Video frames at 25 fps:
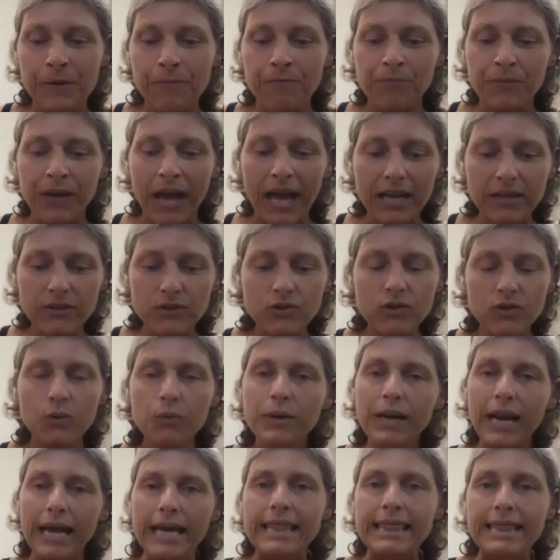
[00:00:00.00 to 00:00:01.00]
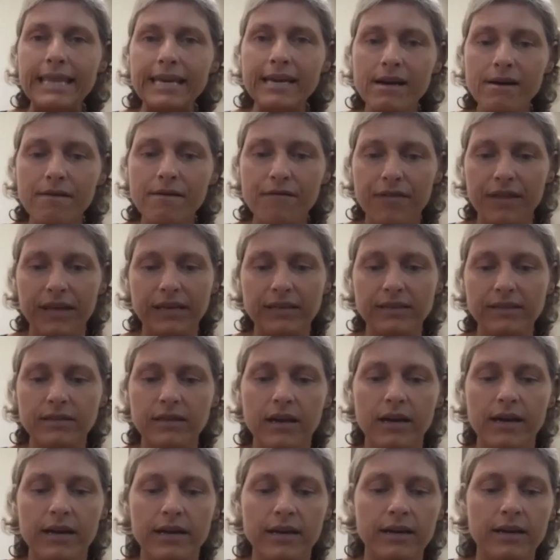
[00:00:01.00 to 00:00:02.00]
And so when I think of things
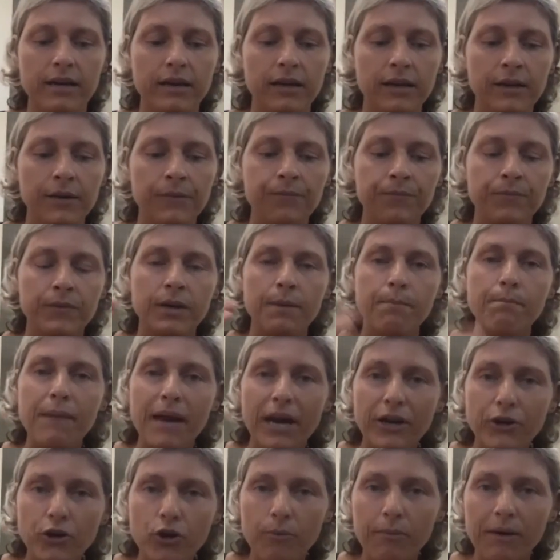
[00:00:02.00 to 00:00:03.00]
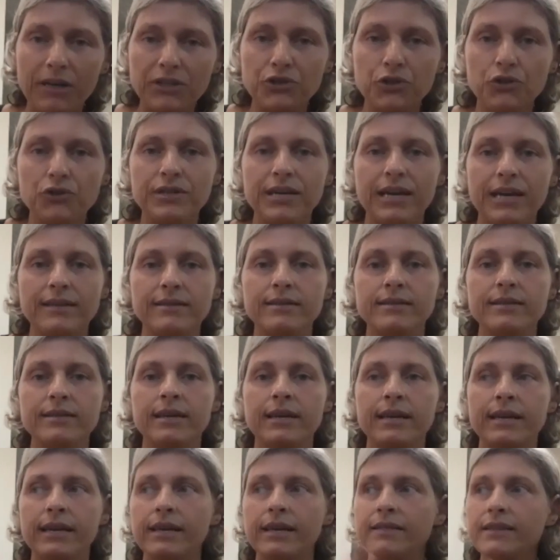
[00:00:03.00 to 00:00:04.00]
like manual muscle
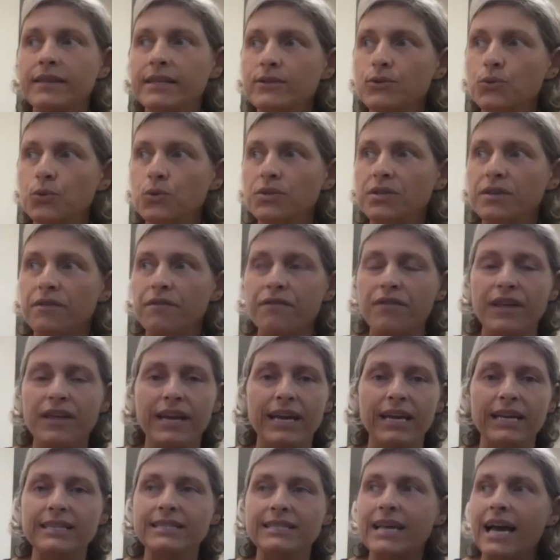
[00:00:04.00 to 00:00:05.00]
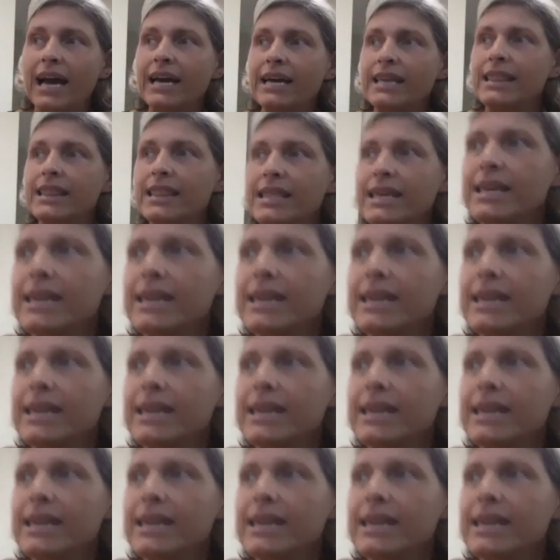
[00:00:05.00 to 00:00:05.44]
testing and these sorts of things, I think